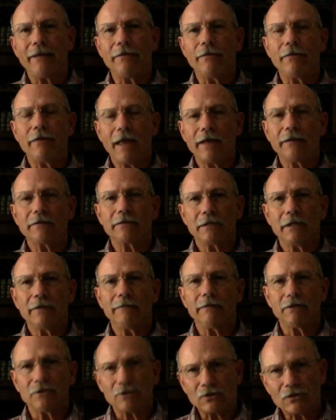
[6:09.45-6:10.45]

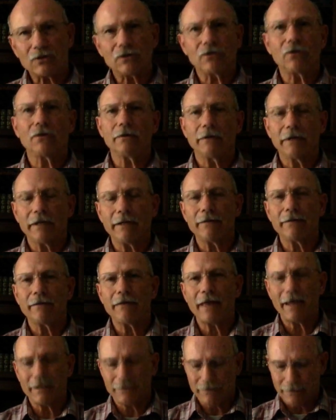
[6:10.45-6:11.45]
thanksgiving, stir in
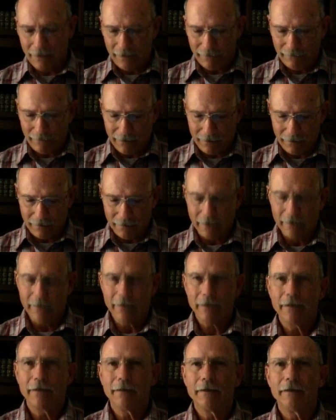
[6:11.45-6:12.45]
thanksgiving.
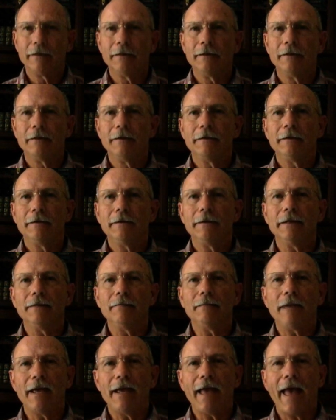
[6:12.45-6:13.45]
It
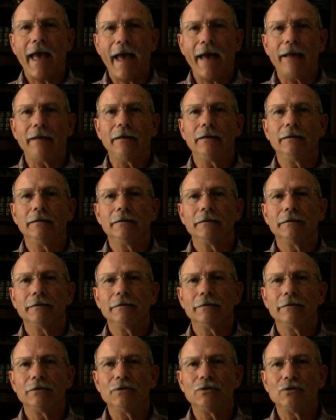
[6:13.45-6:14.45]
may add
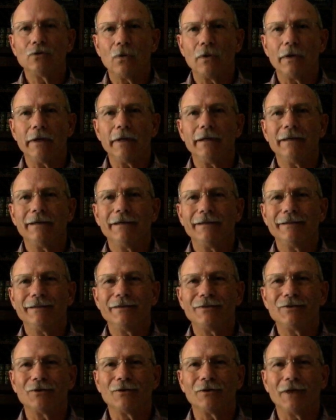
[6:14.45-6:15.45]
the joy
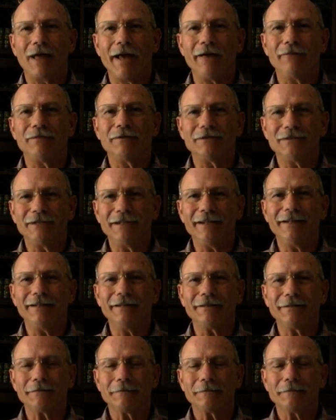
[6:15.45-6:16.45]
that your life is
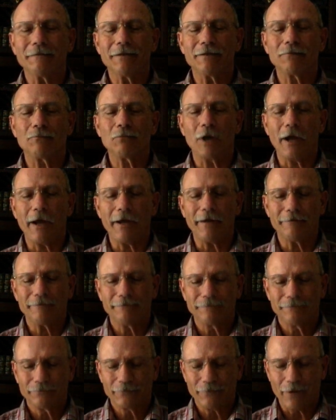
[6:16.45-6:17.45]
needing. Let's pray.
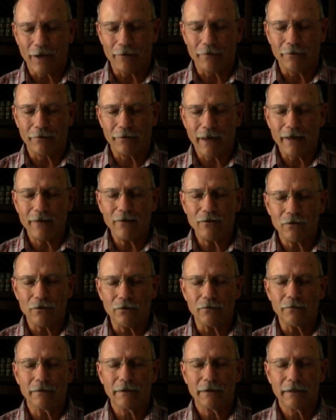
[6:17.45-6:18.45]
Father, thank
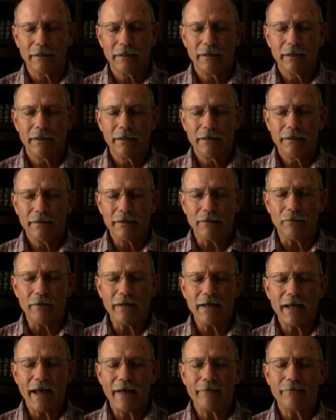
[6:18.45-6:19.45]
you that
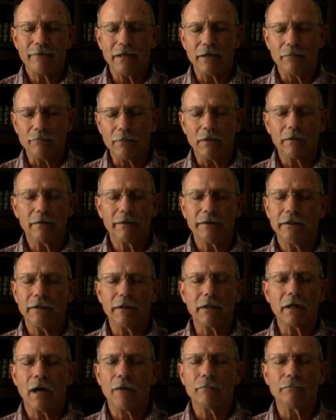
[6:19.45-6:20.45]
we have the ability
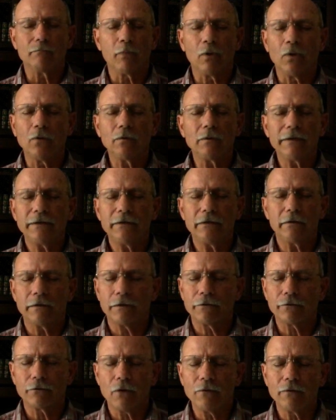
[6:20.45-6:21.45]
to come boldly to
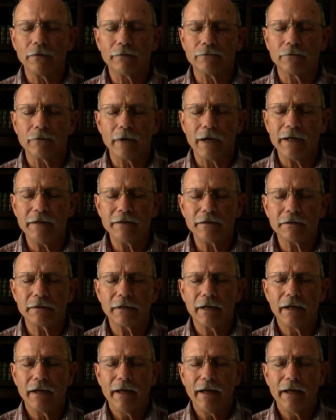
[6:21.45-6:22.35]
the throne of grace